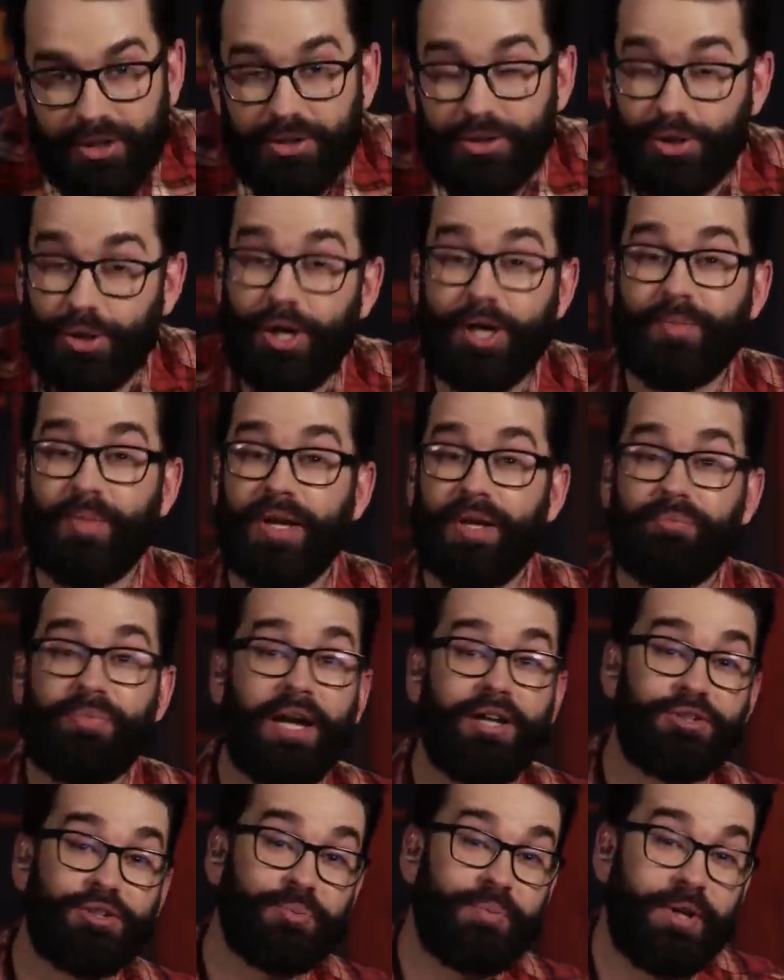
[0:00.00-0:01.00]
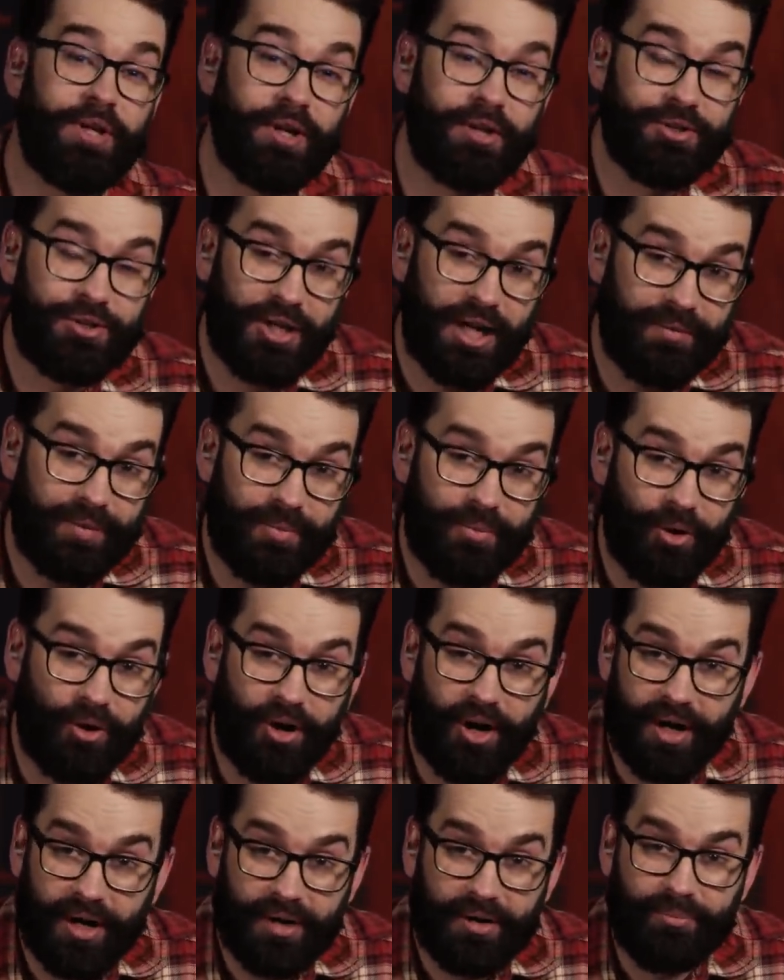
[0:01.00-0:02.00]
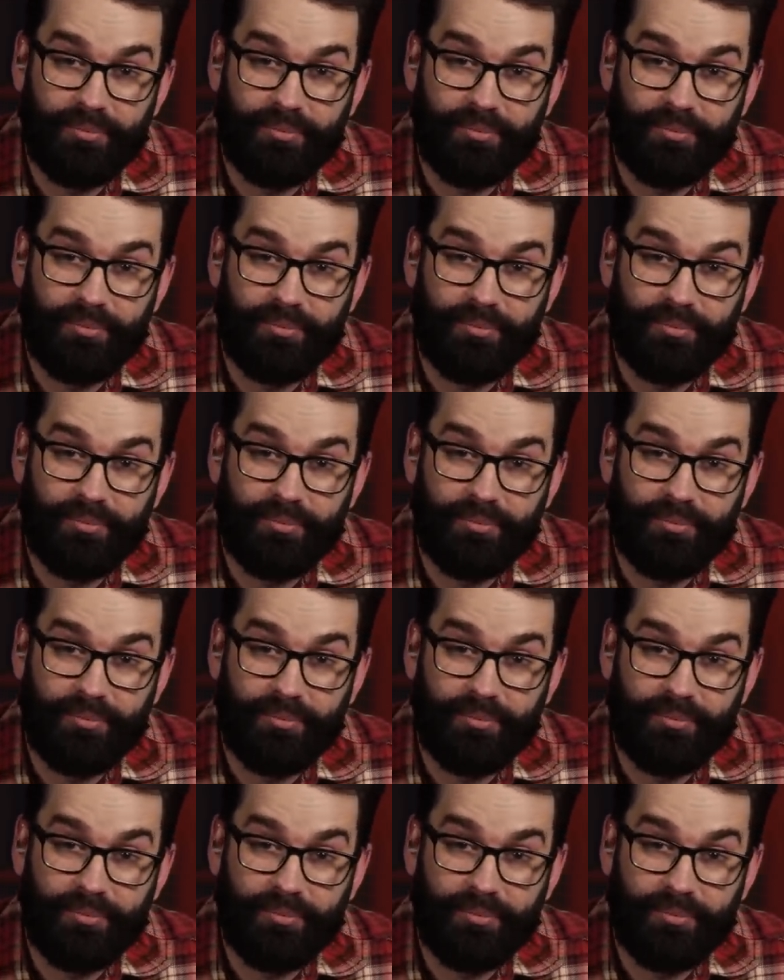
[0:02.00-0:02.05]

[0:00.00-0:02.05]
Join me, Ben Shapiro, Jeremy Boring,